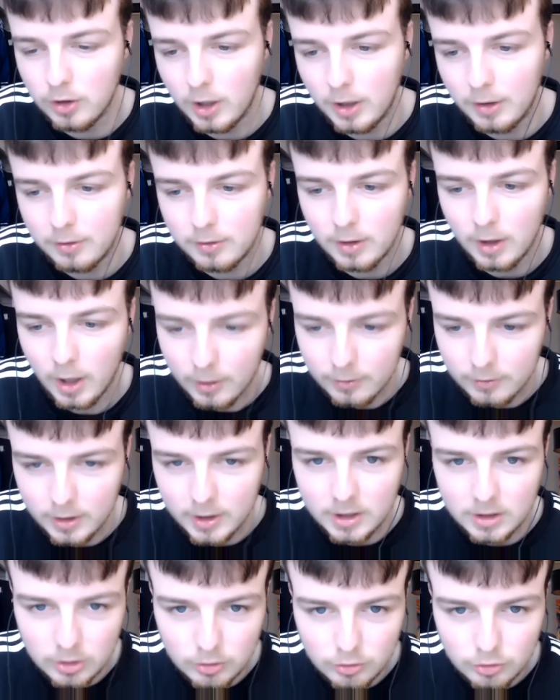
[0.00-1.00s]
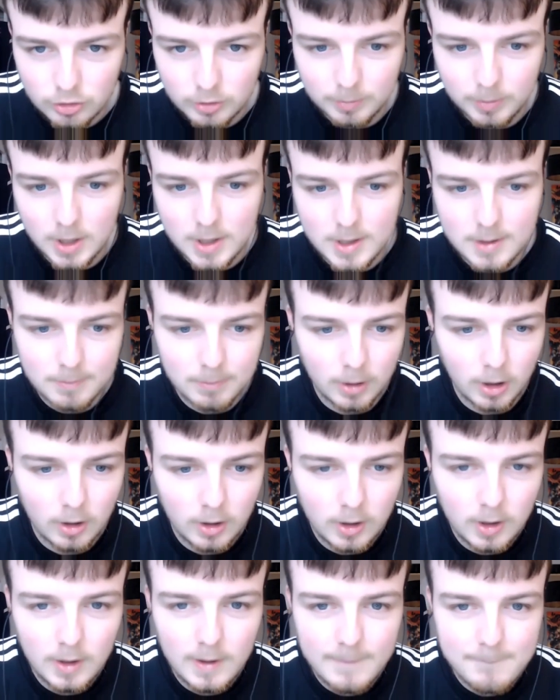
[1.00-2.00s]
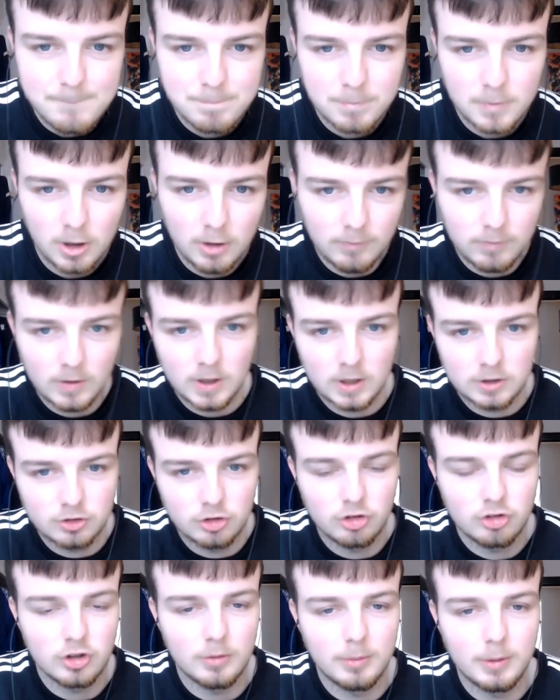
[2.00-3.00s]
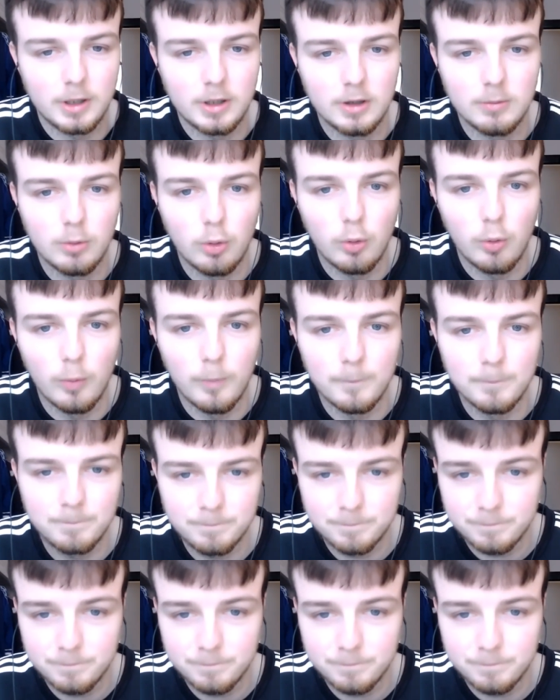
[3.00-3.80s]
like I say, he used to be, but hopefully that's just something that will